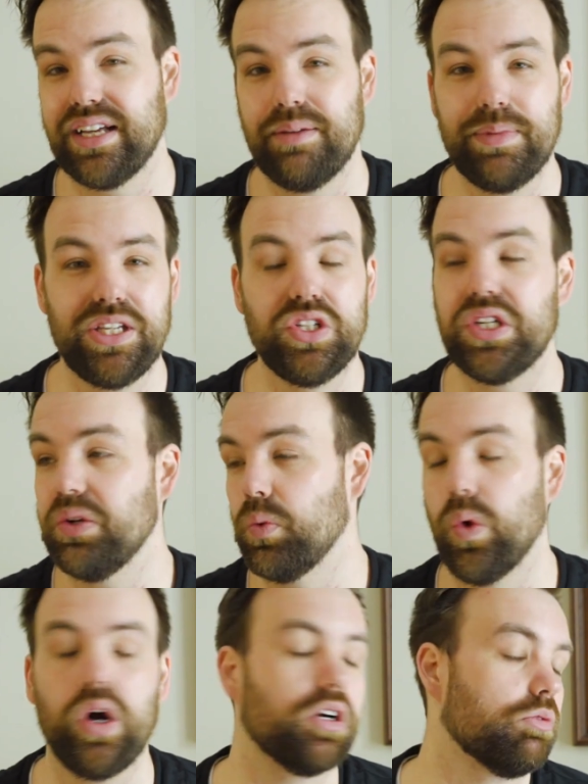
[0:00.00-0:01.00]
I mean, you can
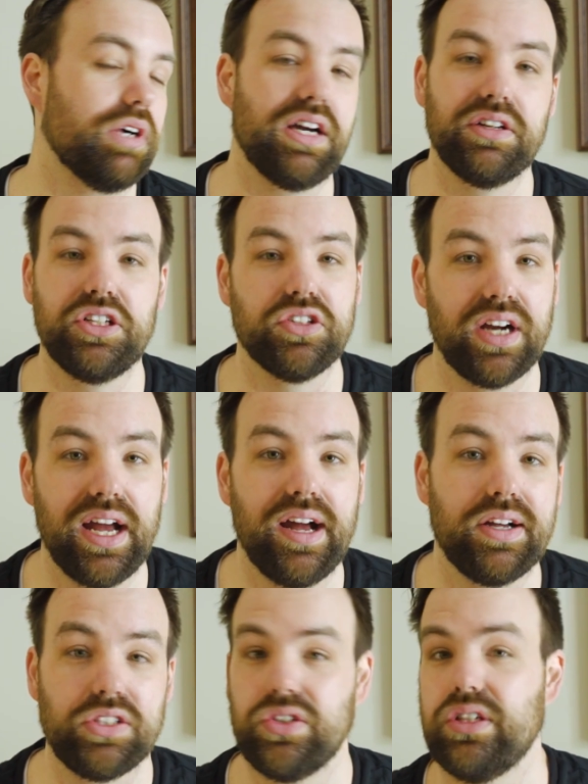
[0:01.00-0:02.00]
walk around in your
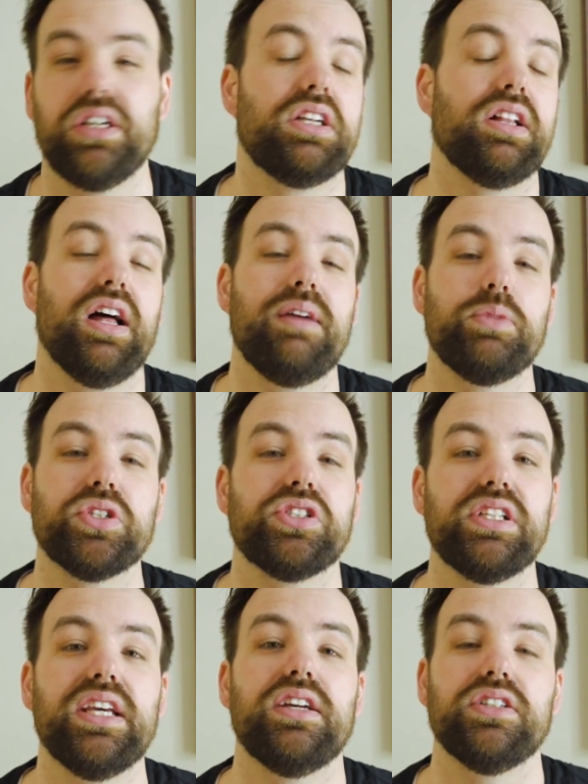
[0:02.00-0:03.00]
house, you can climb your
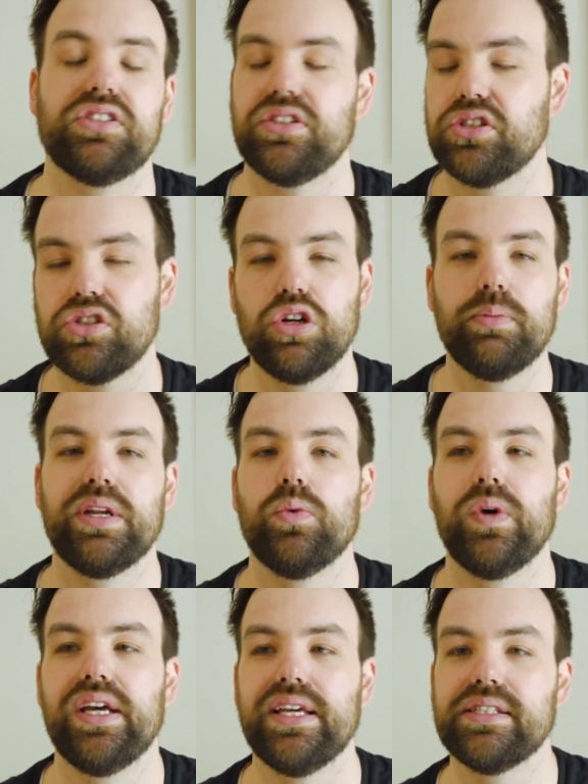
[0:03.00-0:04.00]
stairs. There's so many
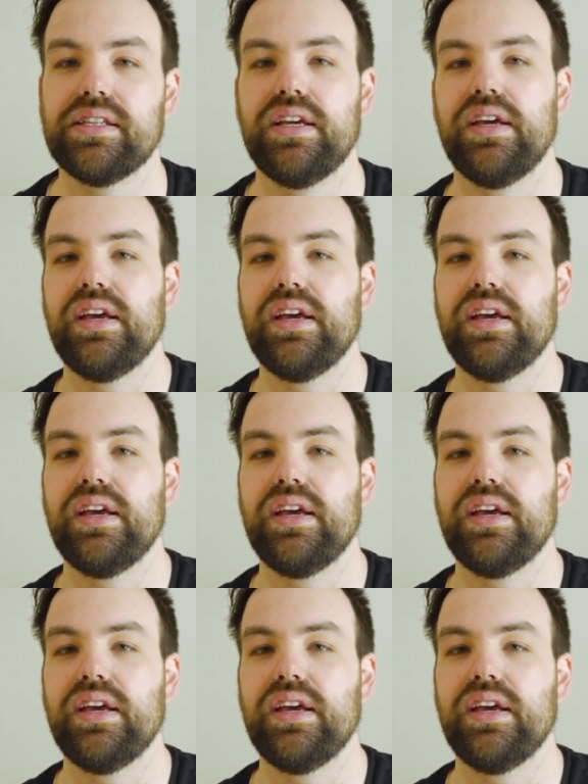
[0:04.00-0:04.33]
ways.